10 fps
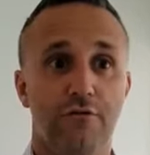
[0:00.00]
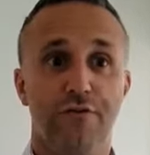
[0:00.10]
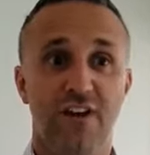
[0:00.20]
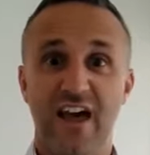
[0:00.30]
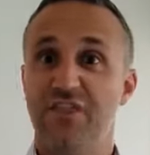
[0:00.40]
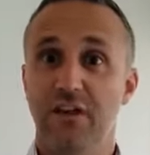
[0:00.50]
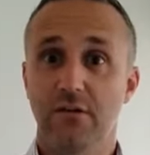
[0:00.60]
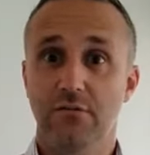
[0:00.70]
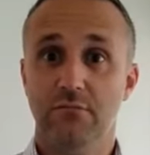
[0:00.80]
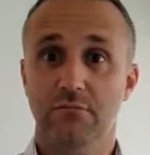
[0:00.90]
for
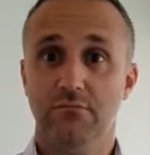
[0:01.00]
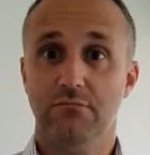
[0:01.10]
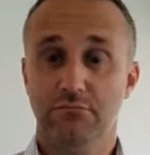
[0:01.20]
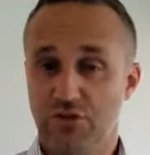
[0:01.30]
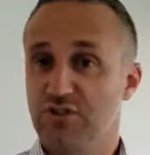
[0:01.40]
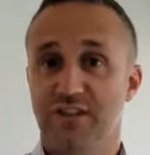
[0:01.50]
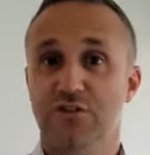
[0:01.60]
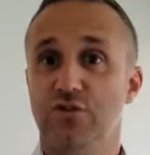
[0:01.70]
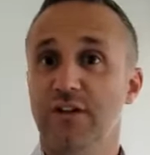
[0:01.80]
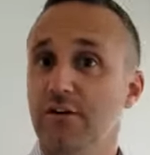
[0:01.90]
nothing, because
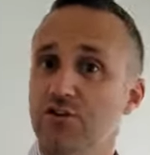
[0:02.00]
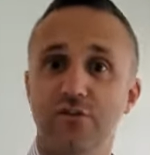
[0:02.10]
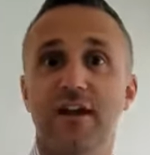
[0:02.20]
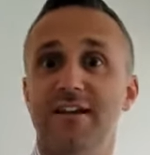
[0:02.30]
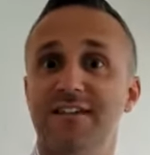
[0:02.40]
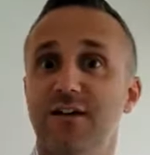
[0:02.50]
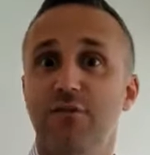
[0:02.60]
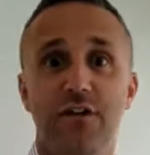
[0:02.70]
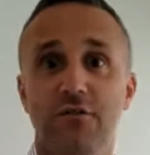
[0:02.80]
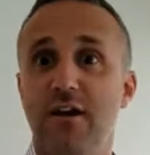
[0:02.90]
literally I turn the AC
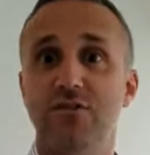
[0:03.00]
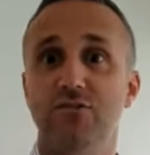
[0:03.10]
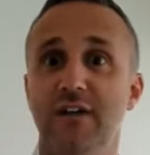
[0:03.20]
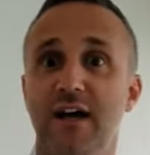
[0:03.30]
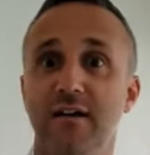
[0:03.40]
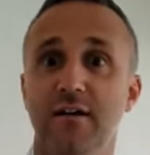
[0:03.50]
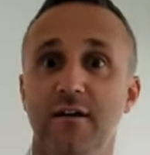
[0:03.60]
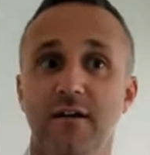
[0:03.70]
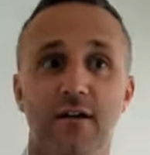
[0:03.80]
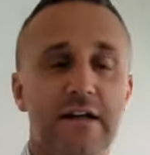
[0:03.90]
off and it runs all day.
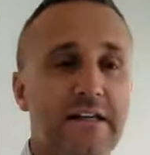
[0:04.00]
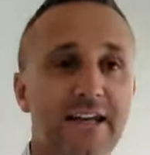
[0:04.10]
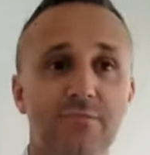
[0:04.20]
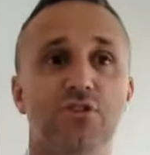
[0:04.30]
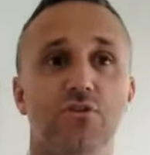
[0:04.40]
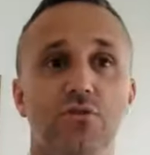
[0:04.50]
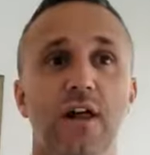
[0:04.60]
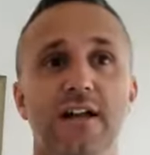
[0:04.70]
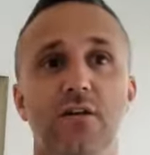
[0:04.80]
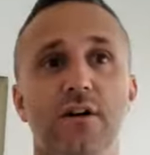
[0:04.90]
It keeps it
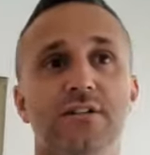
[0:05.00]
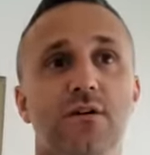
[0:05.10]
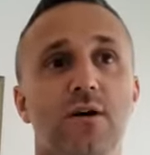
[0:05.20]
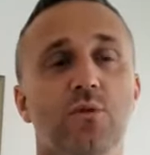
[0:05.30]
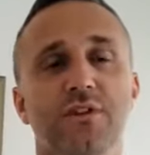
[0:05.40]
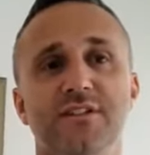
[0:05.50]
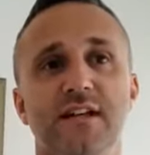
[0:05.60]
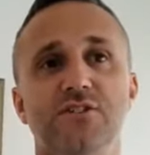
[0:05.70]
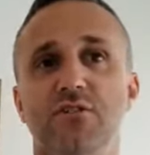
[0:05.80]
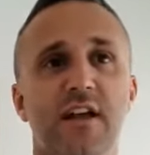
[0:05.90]
cool. At night time when the
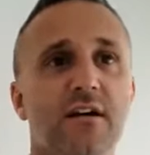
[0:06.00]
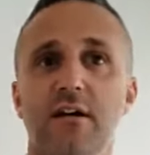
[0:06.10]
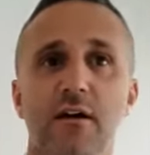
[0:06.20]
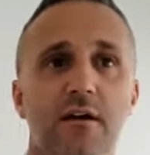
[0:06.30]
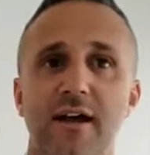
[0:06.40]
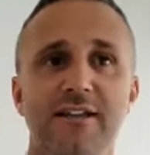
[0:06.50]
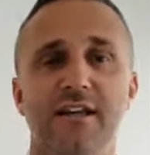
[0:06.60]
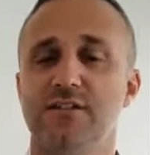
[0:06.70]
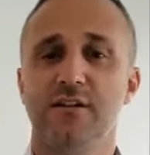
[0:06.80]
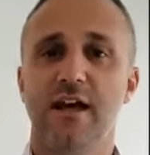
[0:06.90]
sun's not out, it
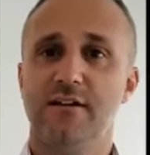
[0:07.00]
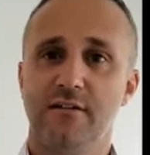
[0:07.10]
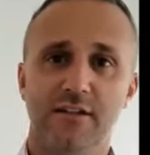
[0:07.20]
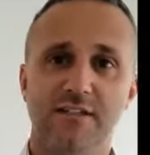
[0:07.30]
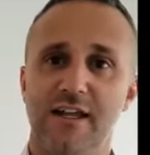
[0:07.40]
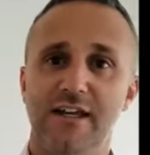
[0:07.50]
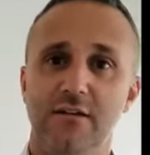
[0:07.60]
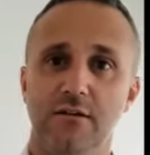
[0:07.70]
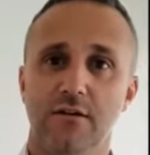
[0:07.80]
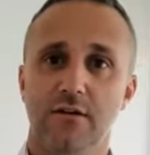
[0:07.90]
doesn't
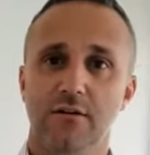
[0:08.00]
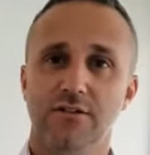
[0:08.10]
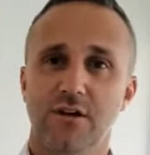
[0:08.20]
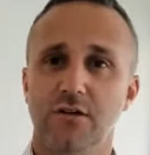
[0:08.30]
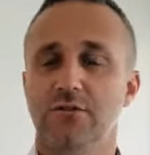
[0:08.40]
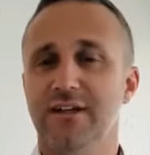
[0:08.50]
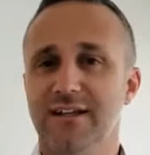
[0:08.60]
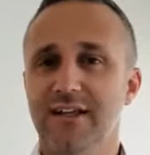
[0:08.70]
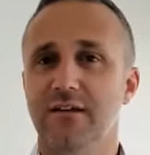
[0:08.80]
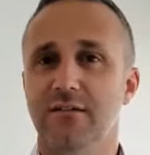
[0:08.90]
heat, so I don't really
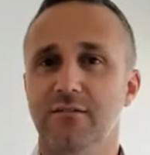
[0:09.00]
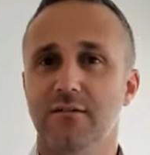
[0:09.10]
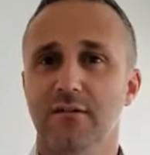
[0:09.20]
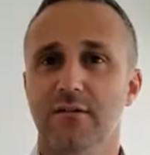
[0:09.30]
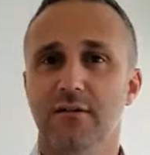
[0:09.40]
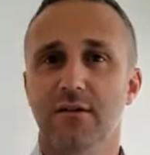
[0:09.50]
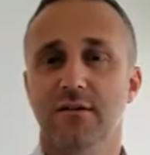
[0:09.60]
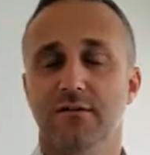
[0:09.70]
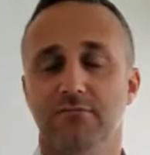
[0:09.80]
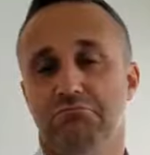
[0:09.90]
need it.
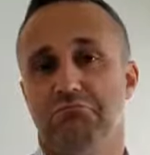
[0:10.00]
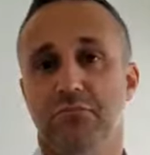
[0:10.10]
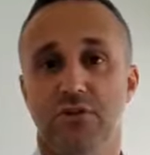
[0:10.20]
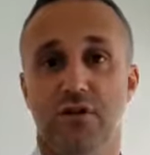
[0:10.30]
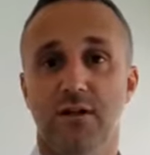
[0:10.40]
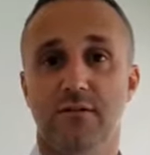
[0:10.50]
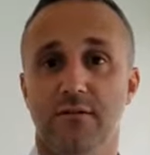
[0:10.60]
It's great.